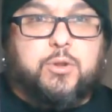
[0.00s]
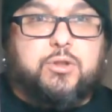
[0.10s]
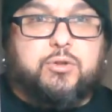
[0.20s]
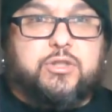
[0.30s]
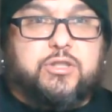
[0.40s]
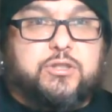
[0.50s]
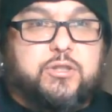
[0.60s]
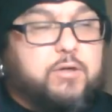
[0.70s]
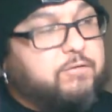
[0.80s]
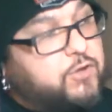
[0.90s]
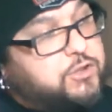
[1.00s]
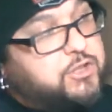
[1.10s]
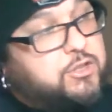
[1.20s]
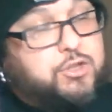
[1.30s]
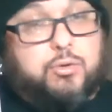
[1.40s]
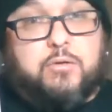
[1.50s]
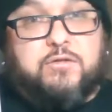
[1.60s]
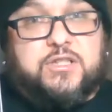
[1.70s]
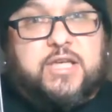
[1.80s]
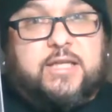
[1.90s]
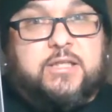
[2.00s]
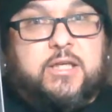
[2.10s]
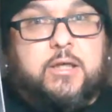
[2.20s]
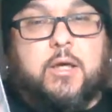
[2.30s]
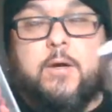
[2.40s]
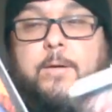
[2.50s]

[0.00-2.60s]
produced this first issue of Fatality,